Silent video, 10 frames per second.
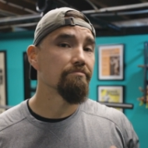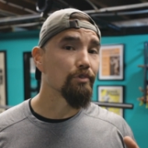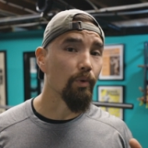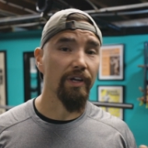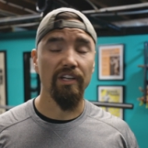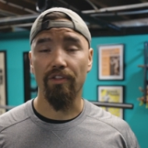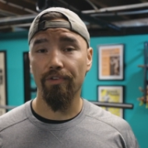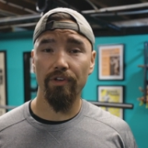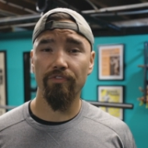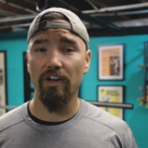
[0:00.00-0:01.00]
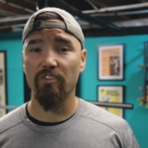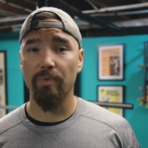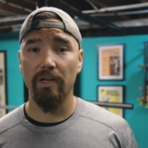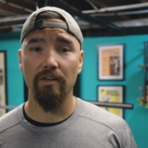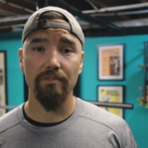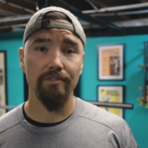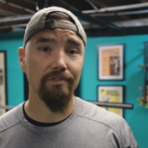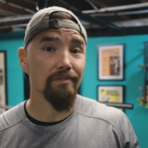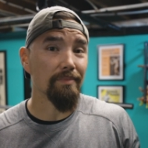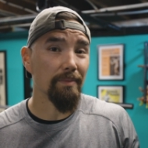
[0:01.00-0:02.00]
20 to 35
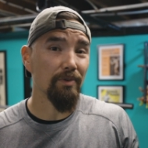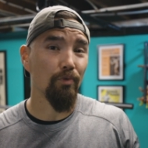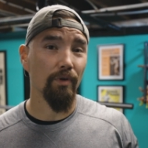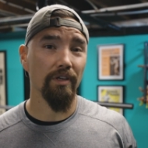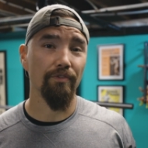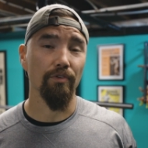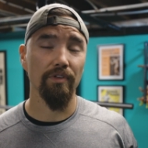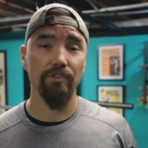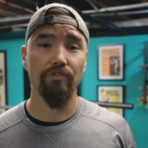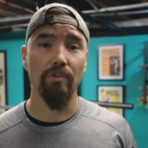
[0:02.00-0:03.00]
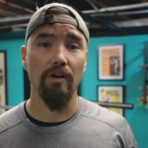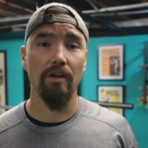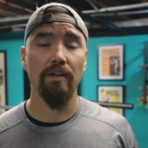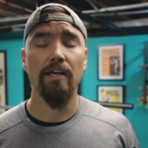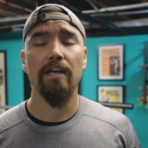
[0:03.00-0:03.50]
pounds, maybe 40 if you're really strong,